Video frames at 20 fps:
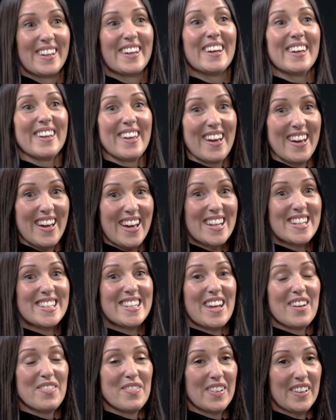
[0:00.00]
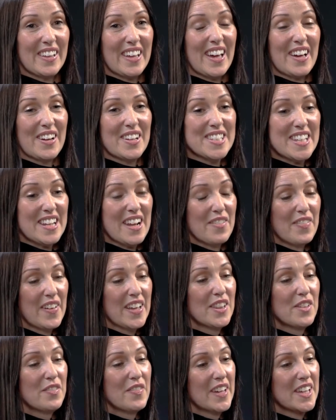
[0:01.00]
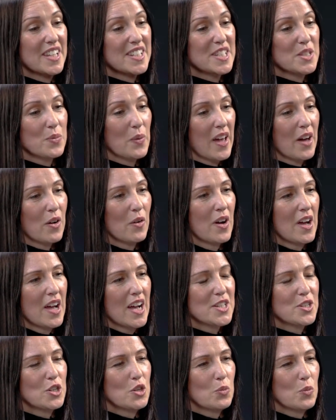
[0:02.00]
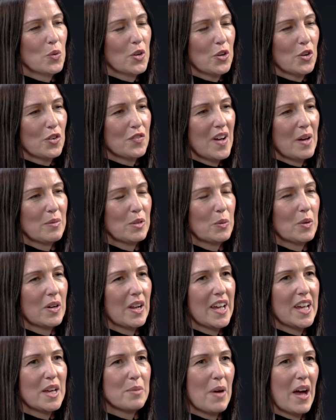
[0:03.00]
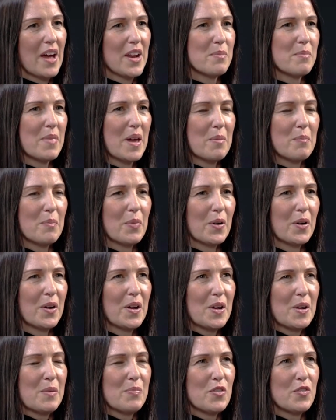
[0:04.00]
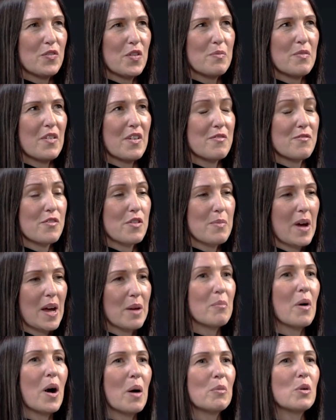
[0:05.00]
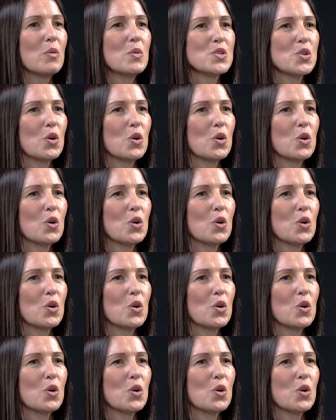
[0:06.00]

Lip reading: Yeah, it definitely is. And I think the thing is as well, I don't know what your family were like, but I remember for my mum, it was